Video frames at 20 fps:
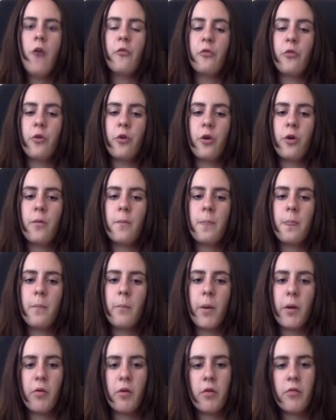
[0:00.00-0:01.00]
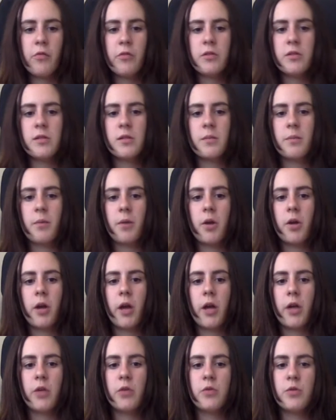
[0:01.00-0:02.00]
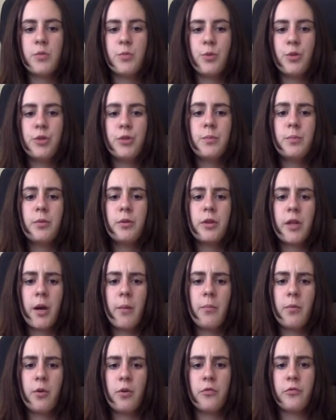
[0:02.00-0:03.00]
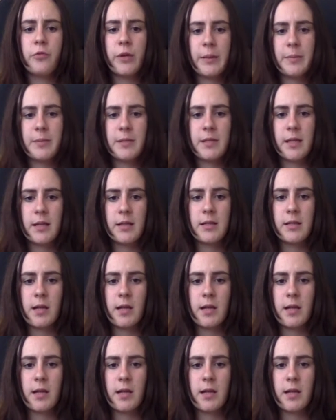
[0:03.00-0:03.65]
For my referencing part, I use multiple number of websites